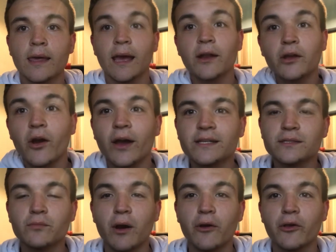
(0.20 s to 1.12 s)
Hello guys
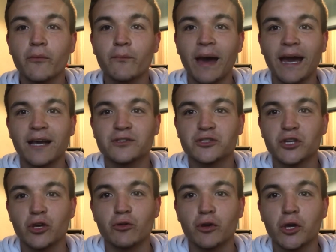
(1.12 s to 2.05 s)
and welcome back
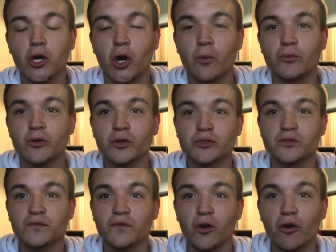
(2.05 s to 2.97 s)
to
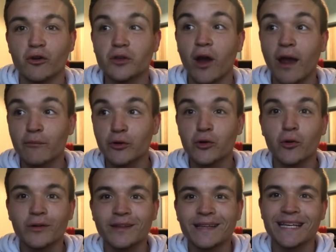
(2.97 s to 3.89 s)
Cobbler's Vlog. So I am
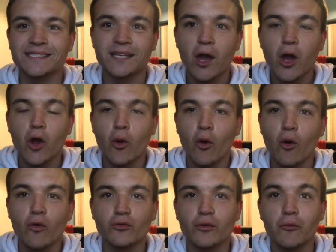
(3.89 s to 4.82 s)
recording this
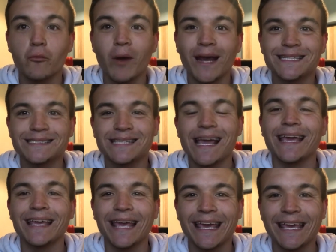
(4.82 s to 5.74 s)
on
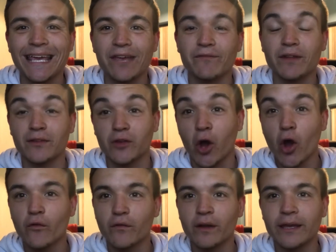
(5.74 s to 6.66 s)
Wednesday evening to
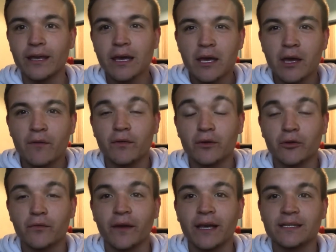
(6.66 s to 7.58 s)
hopefully for
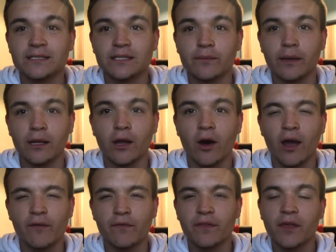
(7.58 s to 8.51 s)
your faces to be
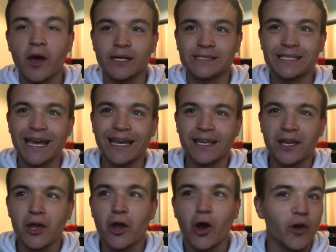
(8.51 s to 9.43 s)
live
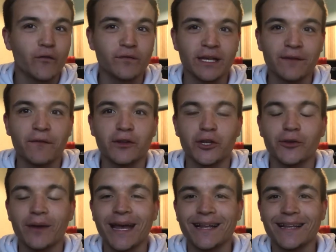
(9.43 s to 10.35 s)
Thursday. Hopefully if I
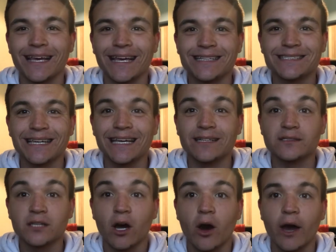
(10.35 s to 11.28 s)
do edit it in
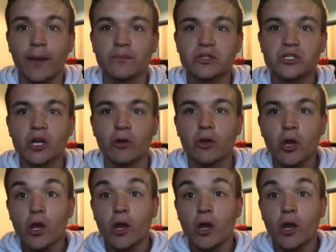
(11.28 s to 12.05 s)
time. So